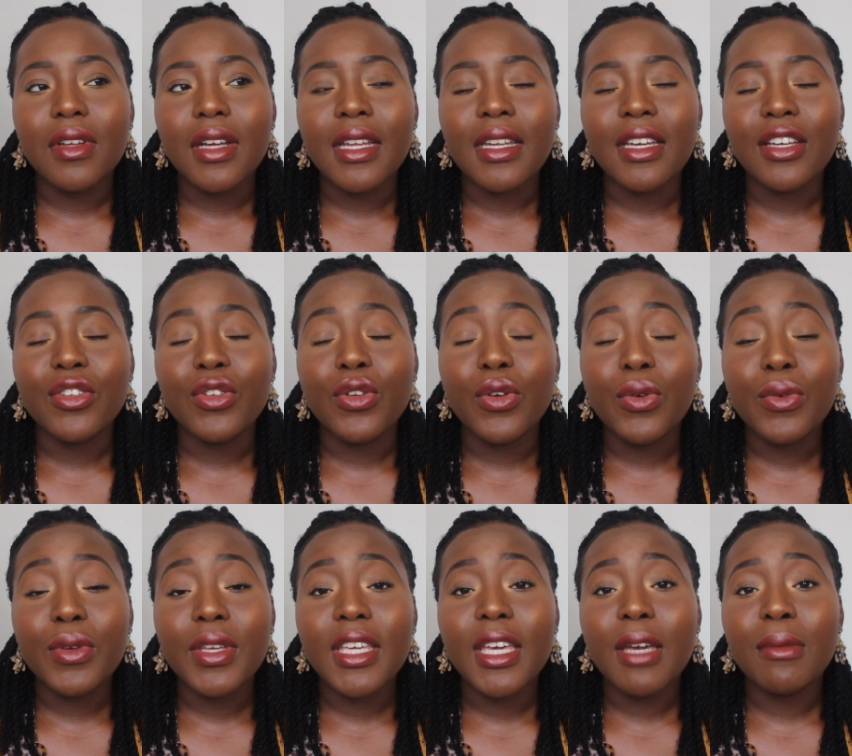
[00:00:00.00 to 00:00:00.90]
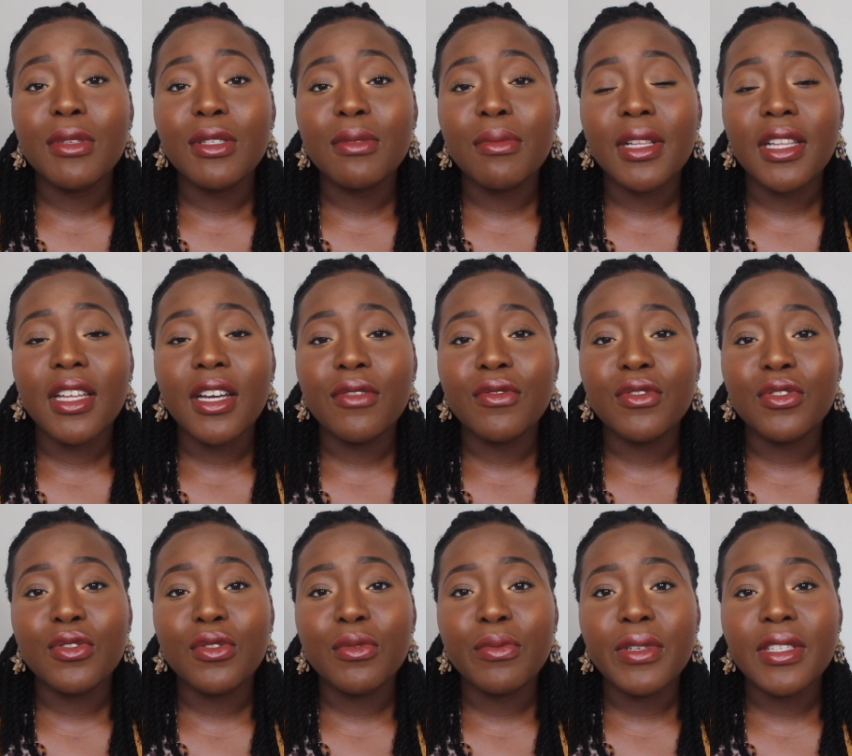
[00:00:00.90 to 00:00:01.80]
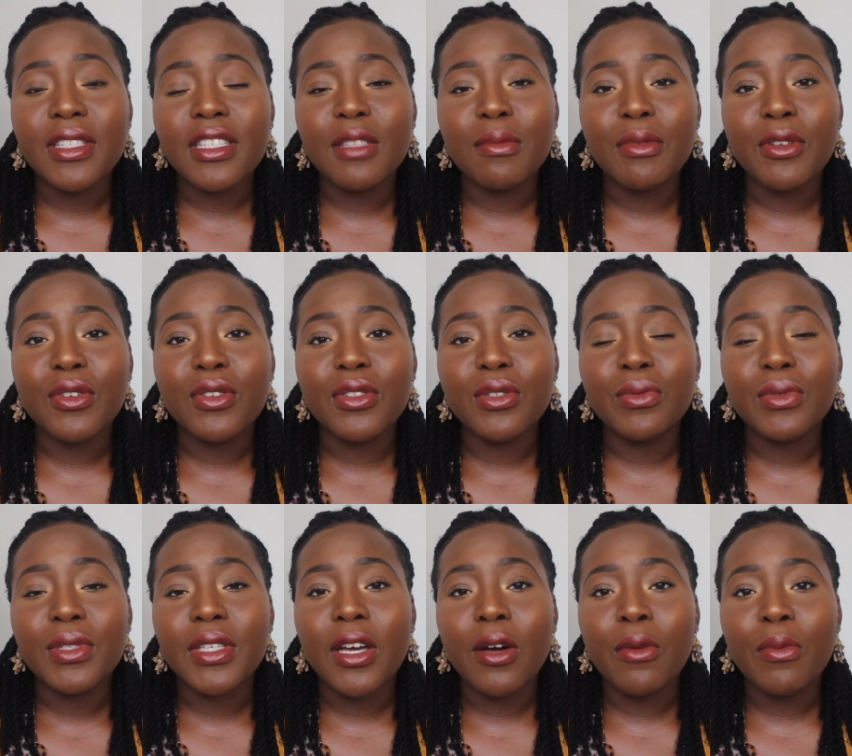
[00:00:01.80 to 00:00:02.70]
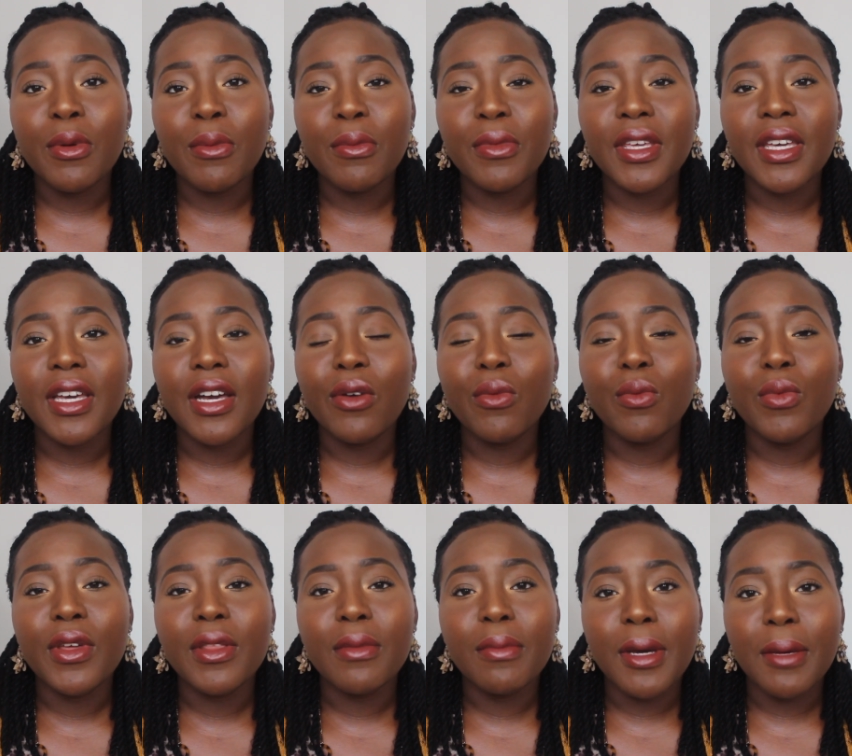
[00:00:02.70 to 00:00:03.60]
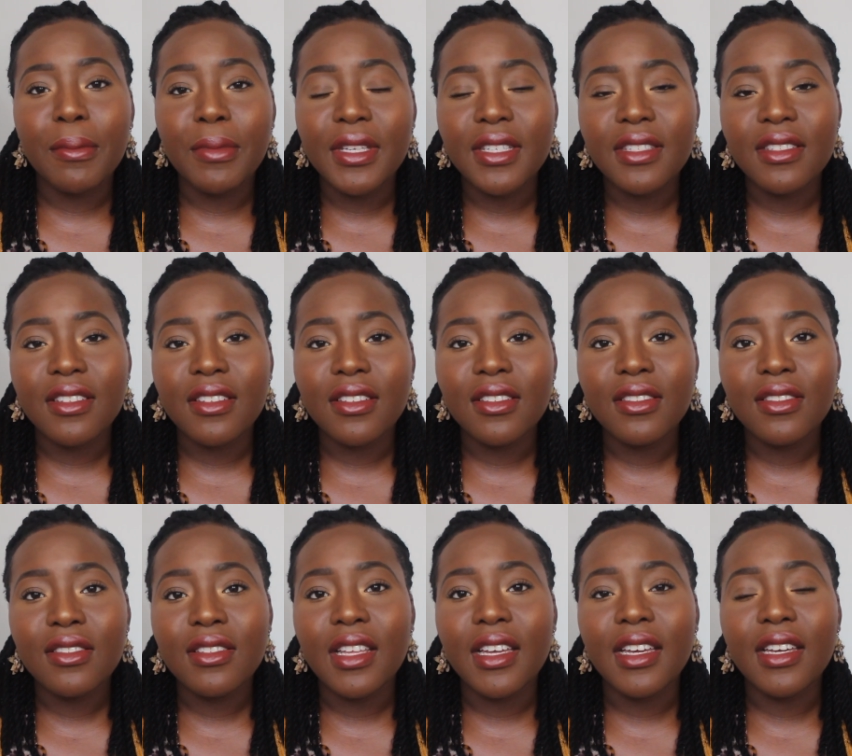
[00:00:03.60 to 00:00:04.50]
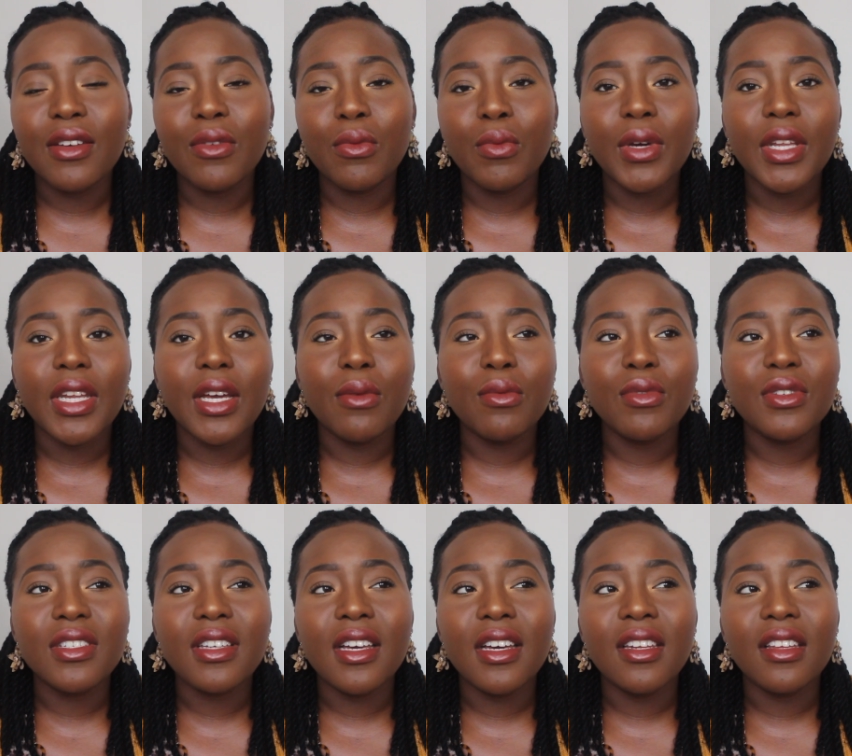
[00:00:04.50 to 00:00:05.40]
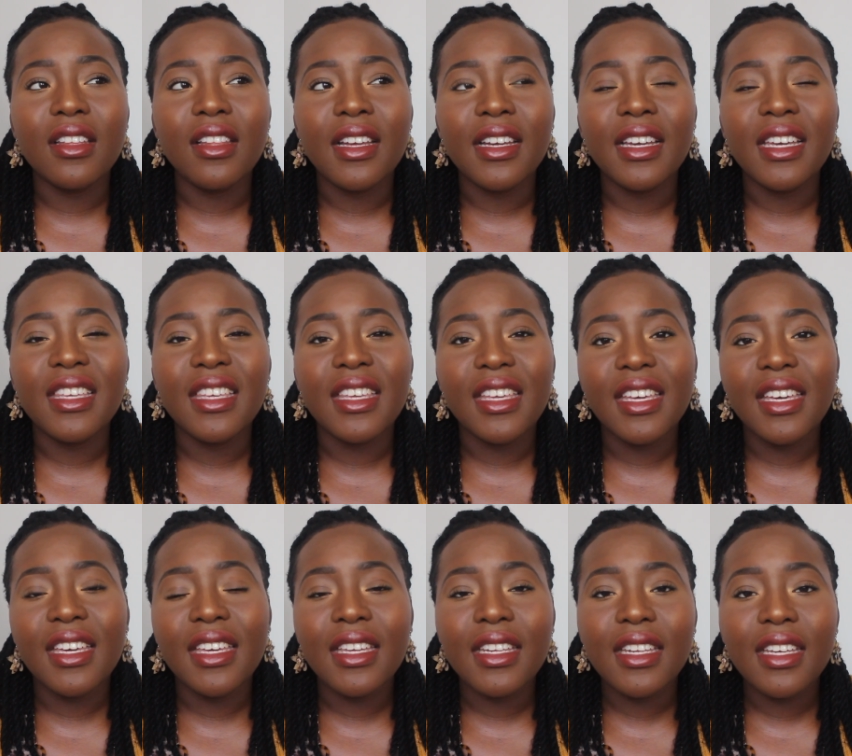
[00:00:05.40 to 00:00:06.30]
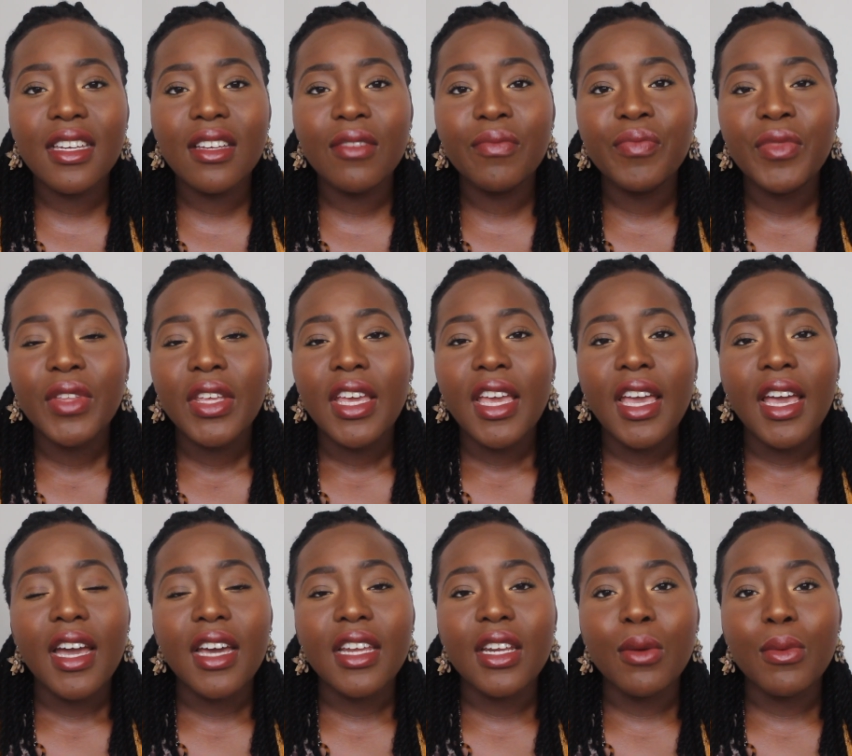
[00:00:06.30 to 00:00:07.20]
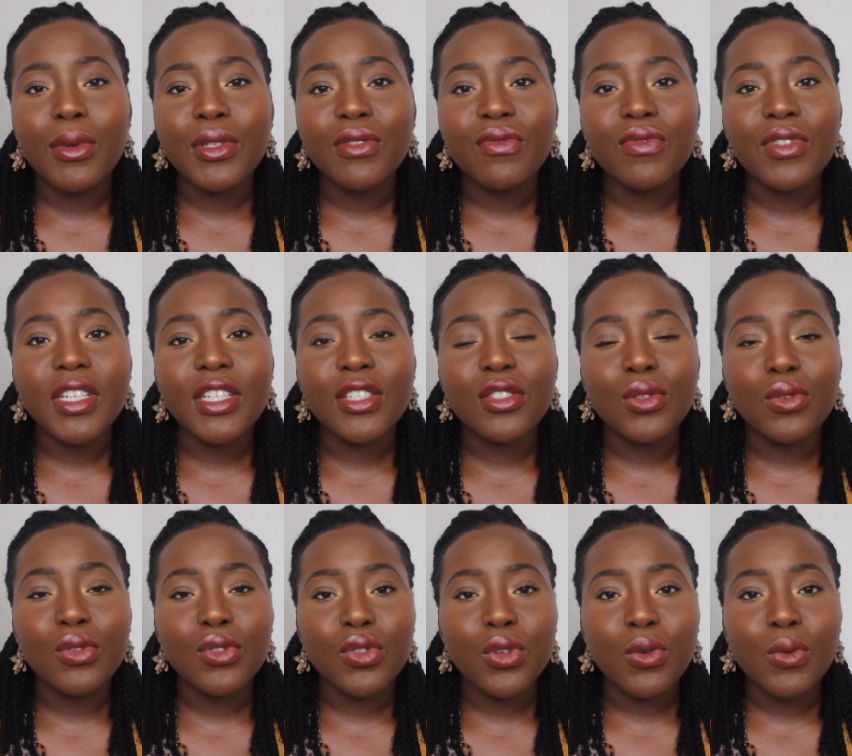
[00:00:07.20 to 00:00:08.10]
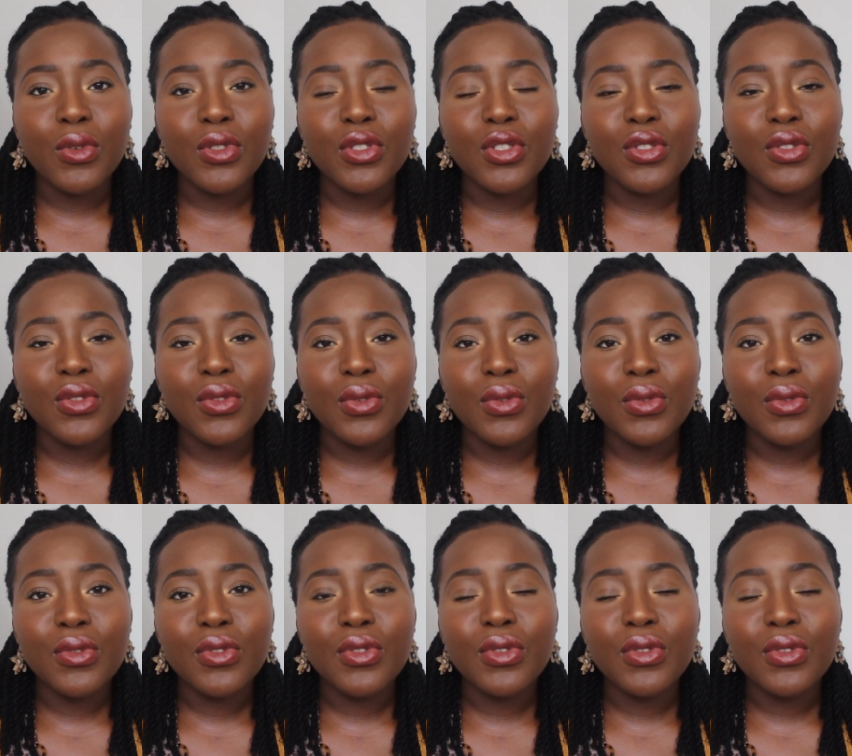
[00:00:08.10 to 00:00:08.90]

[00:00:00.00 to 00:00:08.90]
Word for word: And I know he came into my life to do business because he was helping me out with my business, when I was kind of a year in it and I wasn't really too sure what to do.